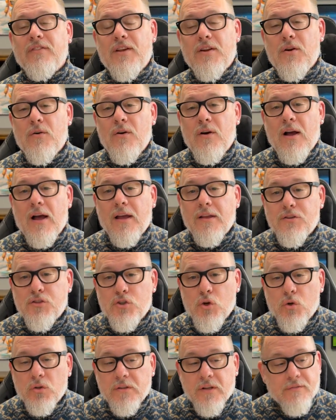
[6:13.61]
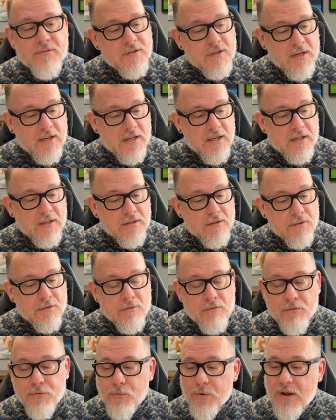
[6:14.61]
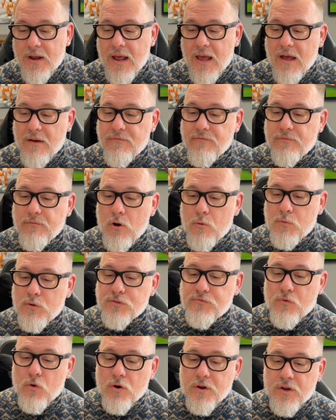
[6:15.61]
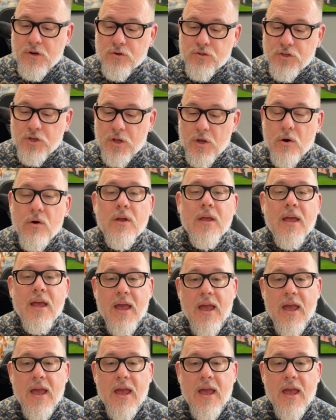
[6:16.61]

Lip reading: You know, I sold it 3.5, almost 4 years ago,